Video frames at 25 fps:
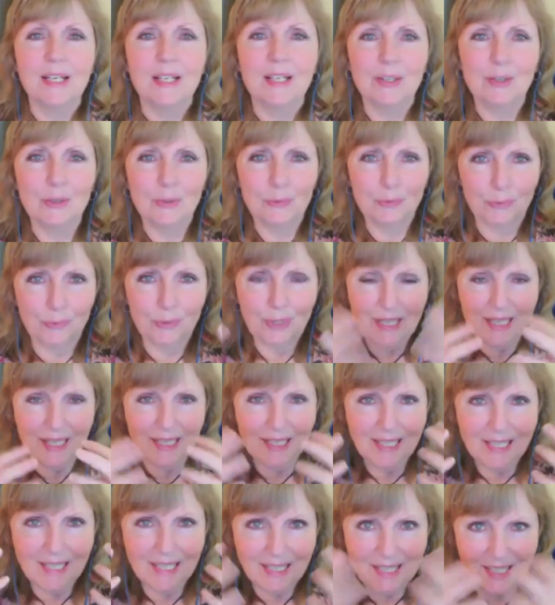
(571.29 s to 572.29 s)
you
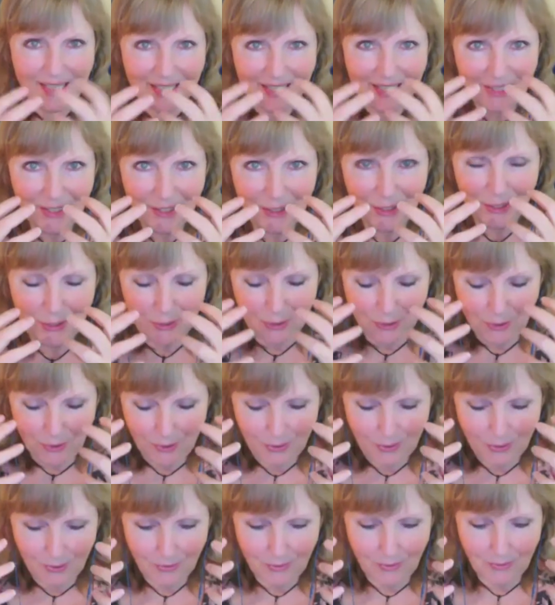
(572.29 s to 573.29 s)
really need
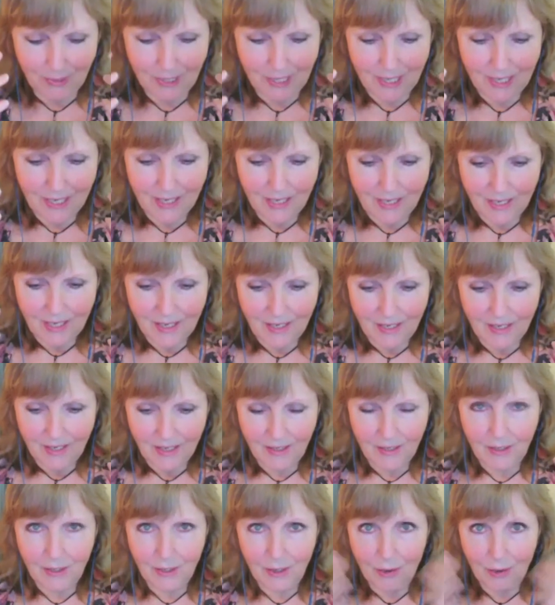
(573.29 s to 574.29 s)
to
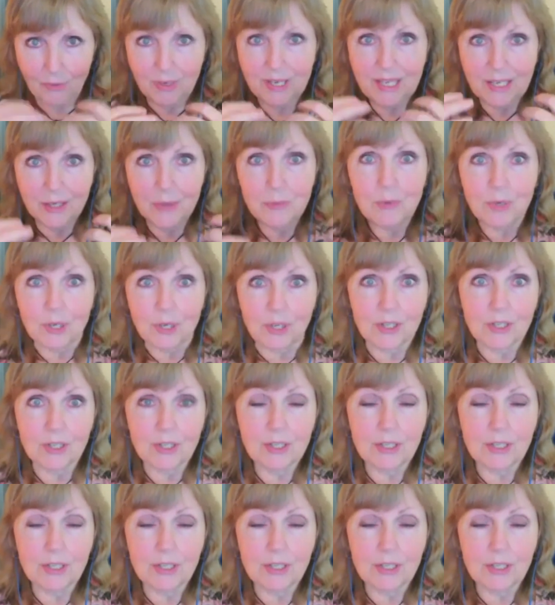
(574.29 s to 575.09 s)
go inward.